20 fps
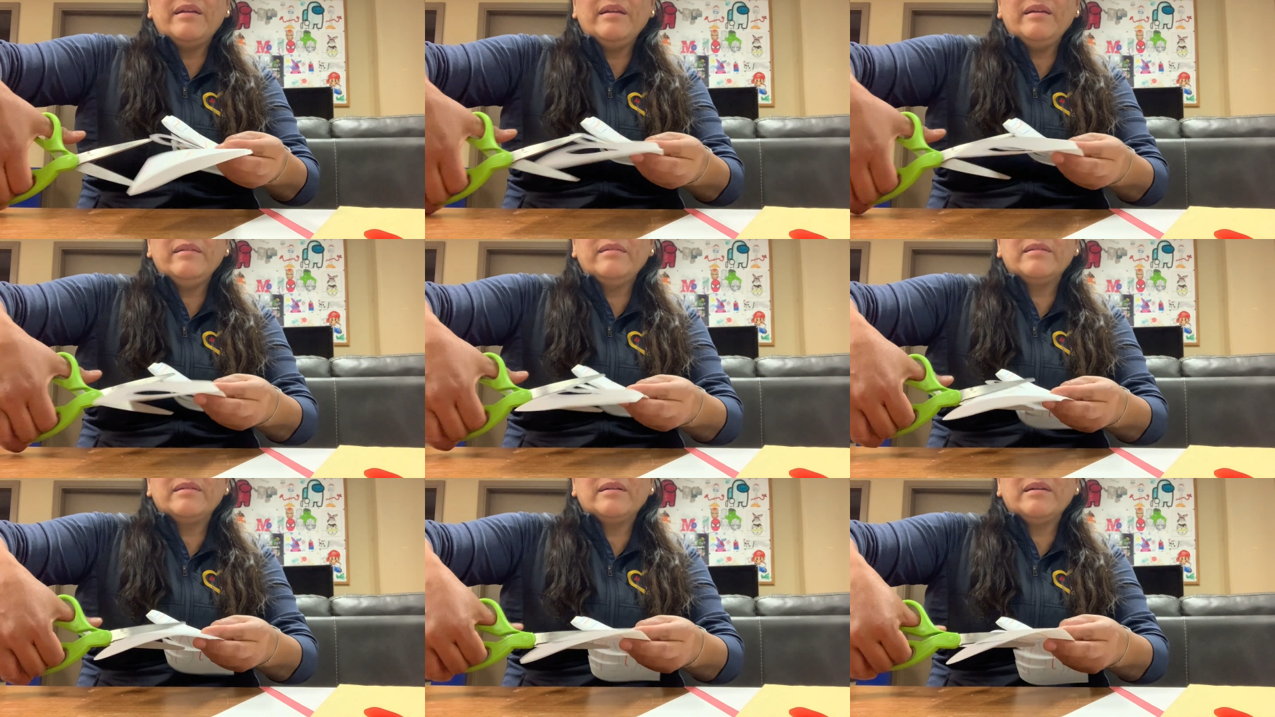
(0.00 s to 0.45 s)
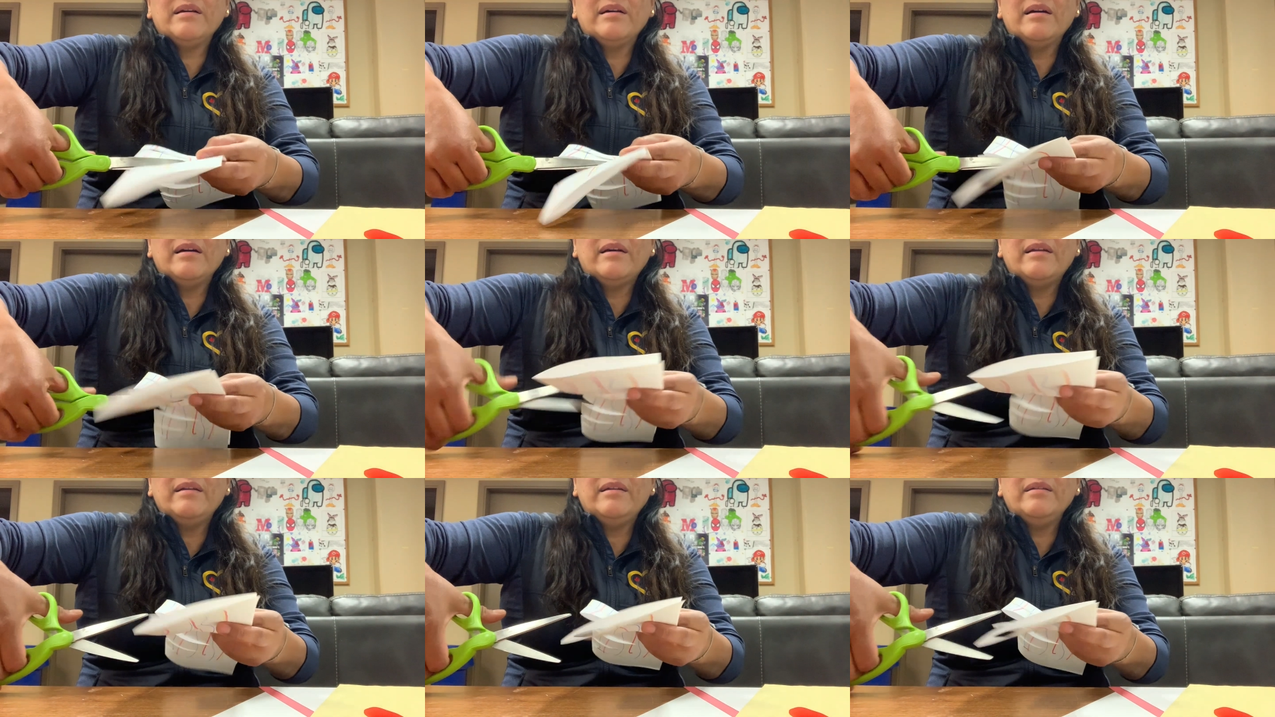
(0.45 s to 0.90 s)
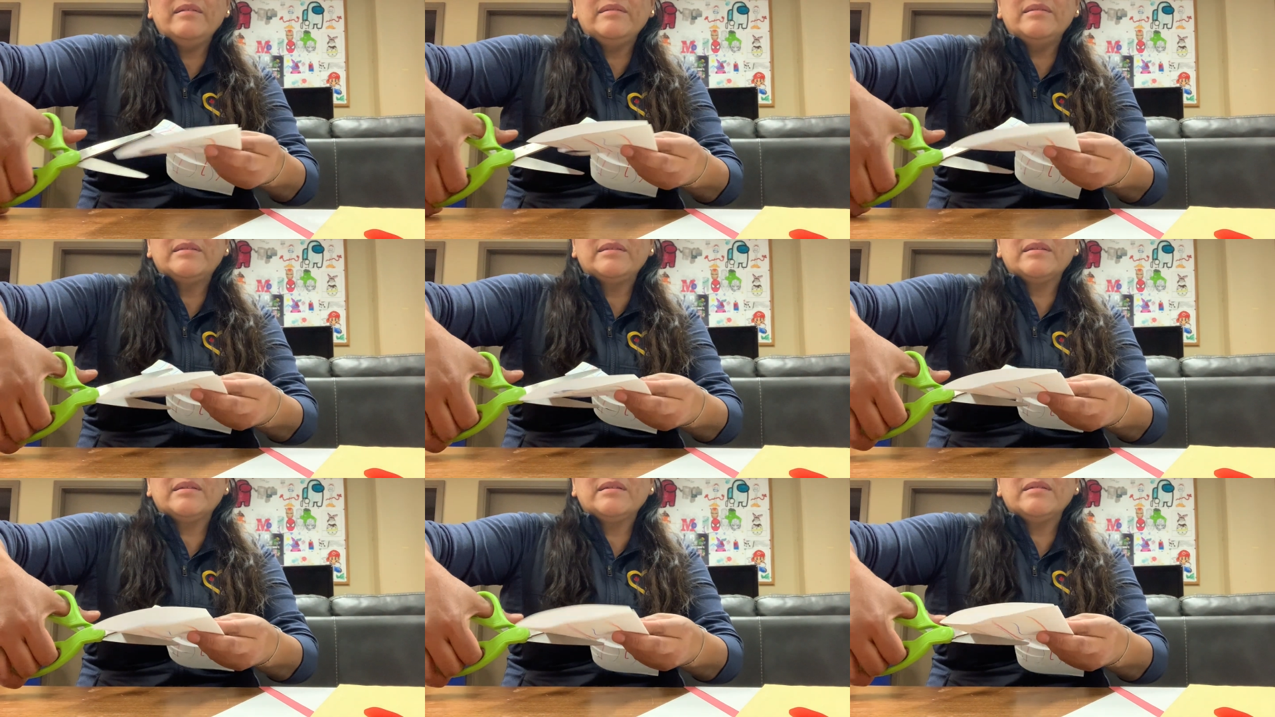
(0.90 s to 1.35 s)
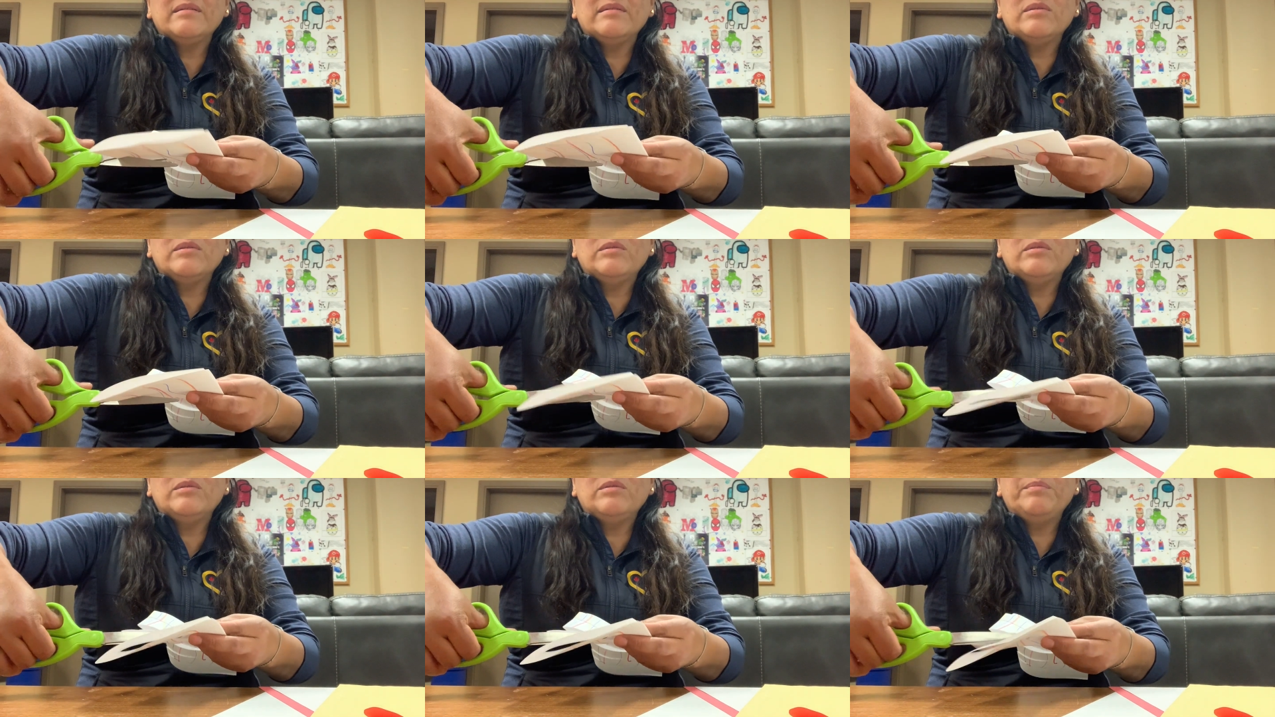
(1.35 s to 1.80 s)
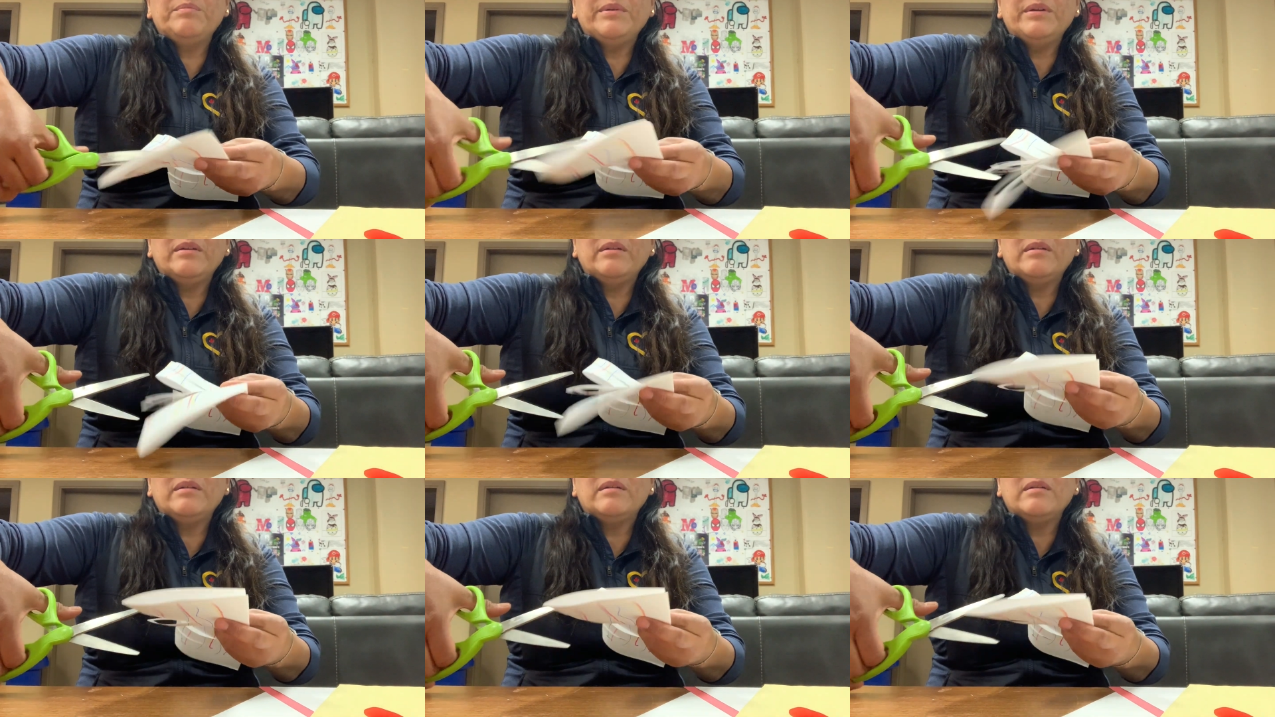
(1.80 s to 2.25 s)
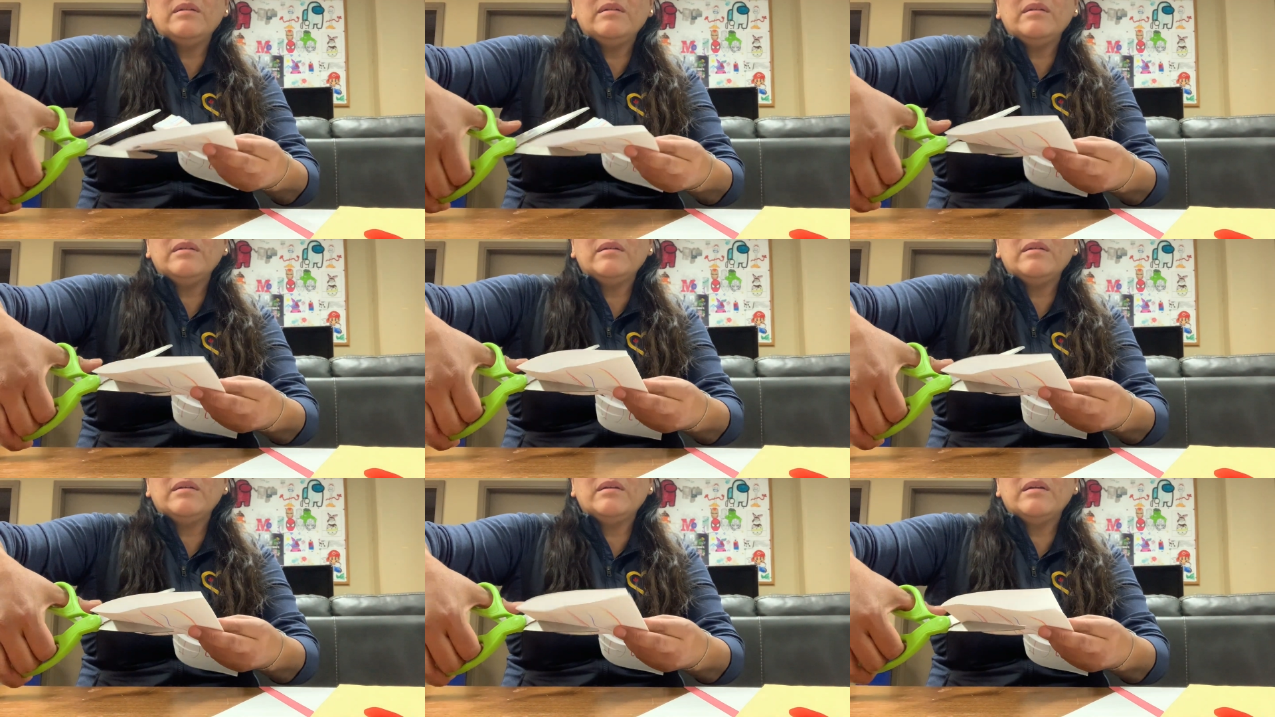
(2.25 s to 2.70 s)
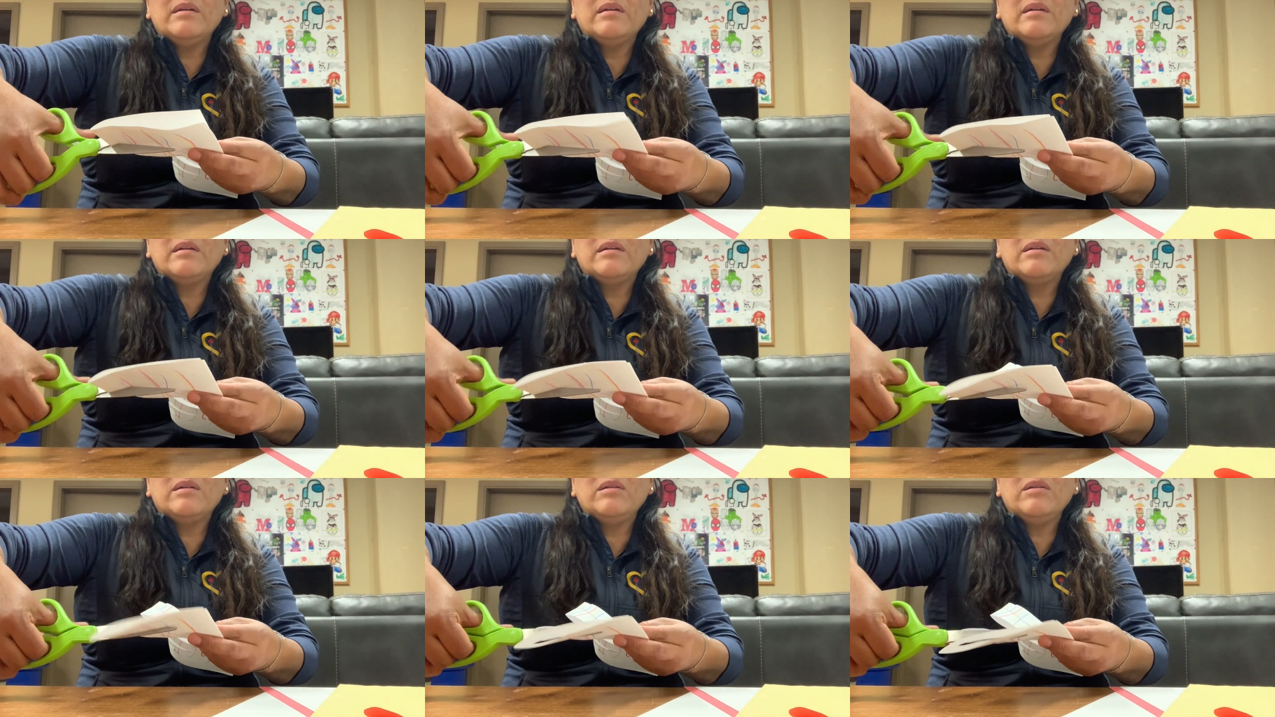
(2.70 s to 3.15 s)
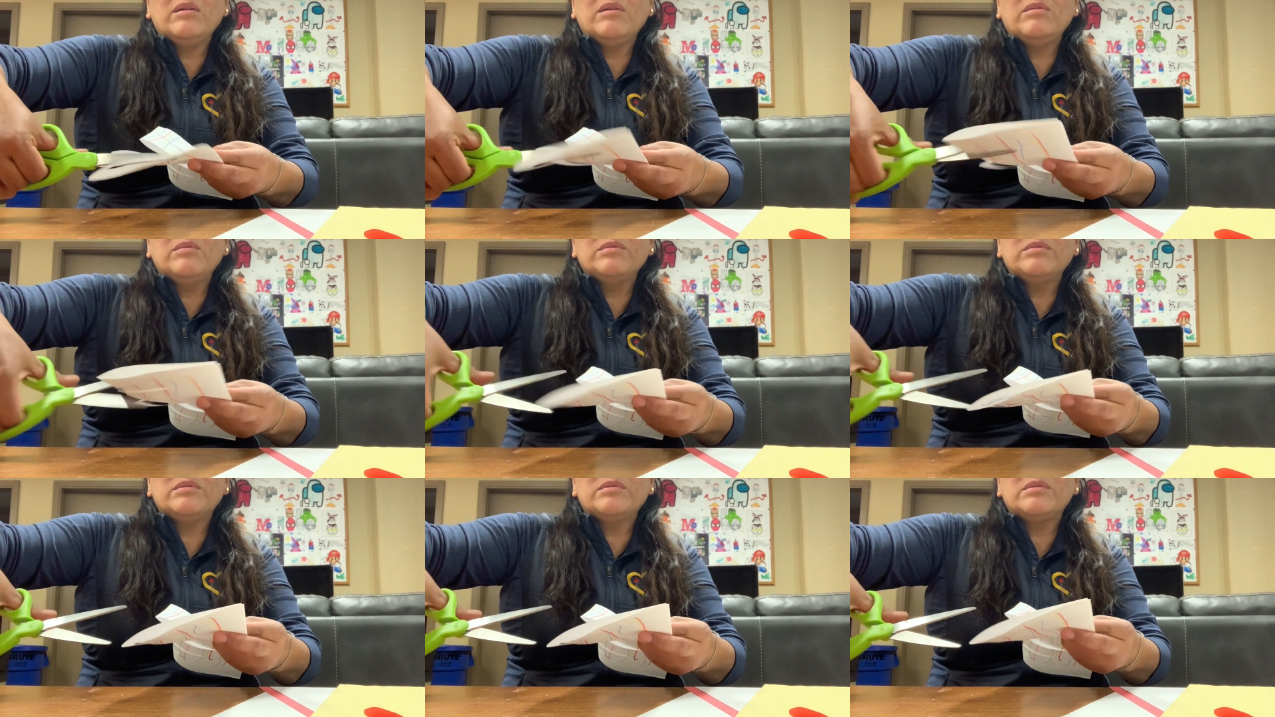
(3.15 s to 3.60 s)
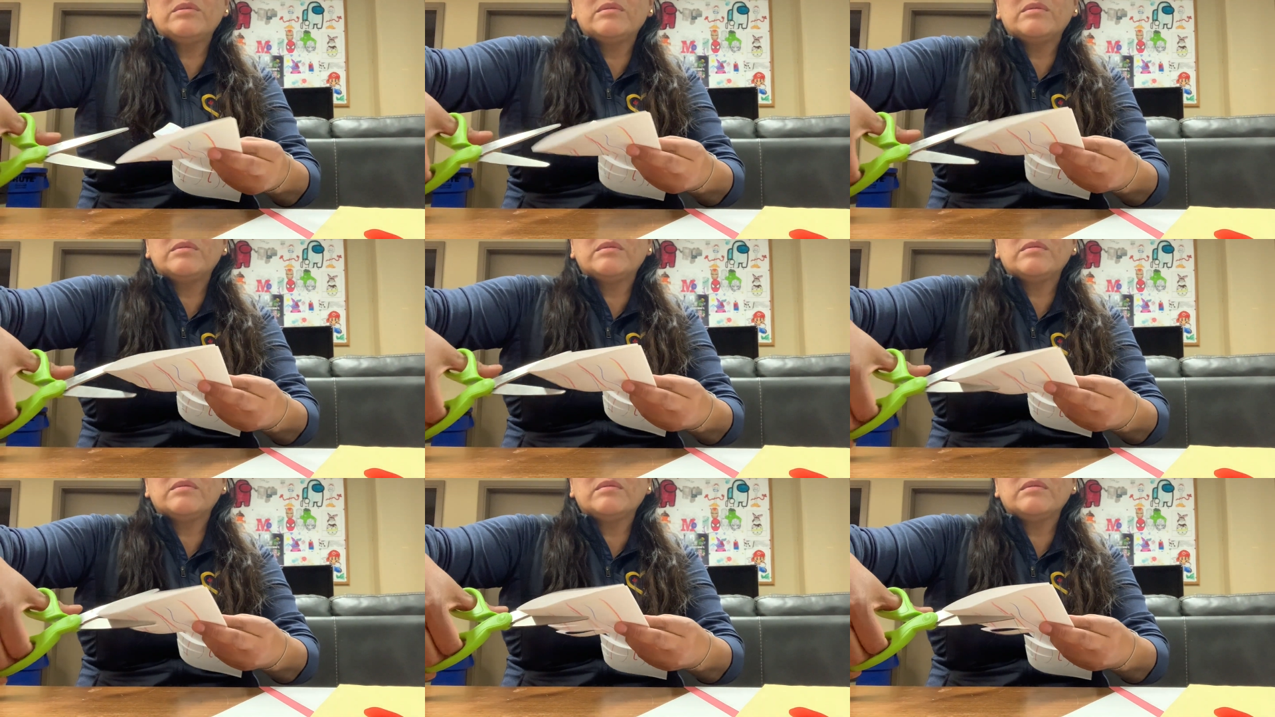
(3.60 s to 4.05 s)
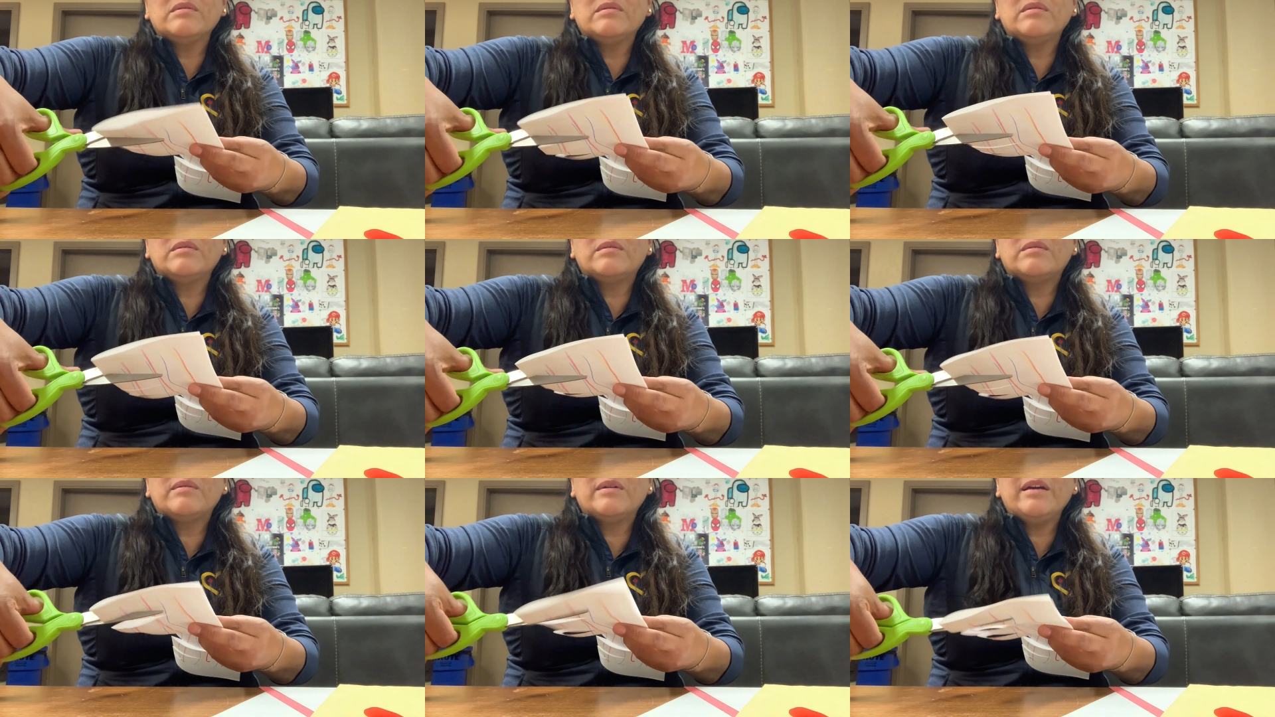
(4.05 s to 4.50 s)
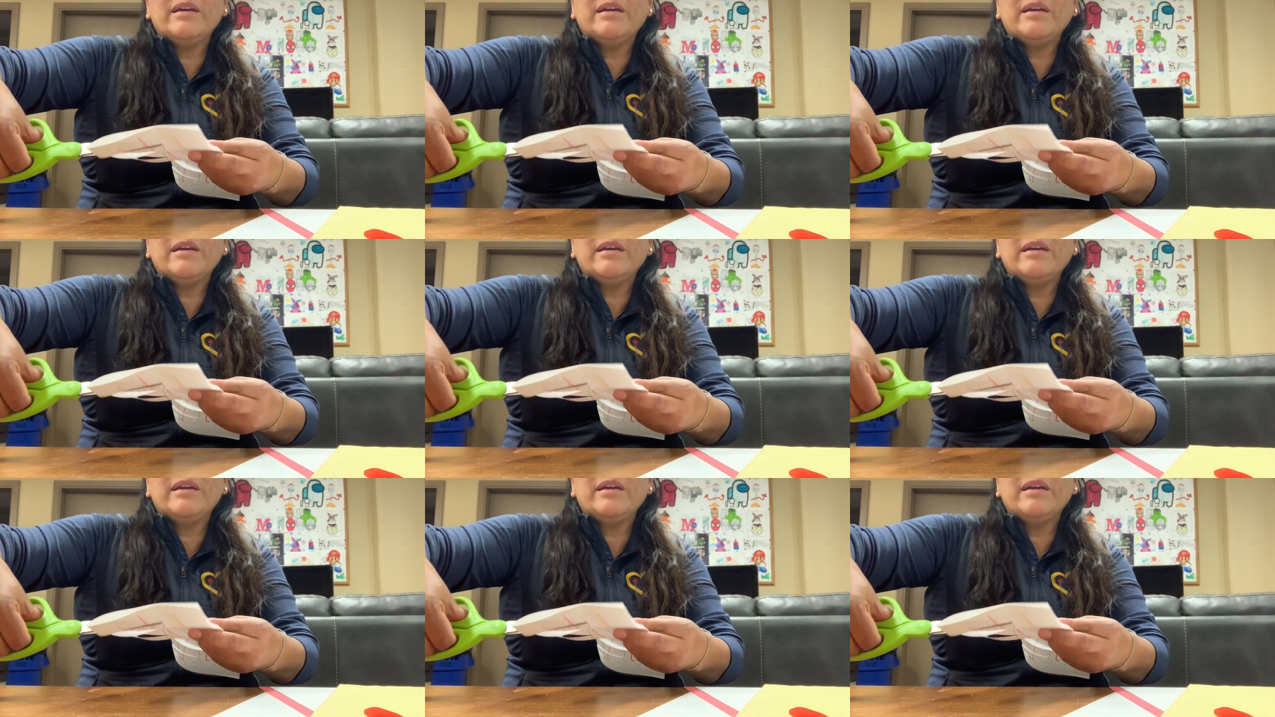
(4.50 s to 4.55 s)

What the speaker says: (no speaker visible)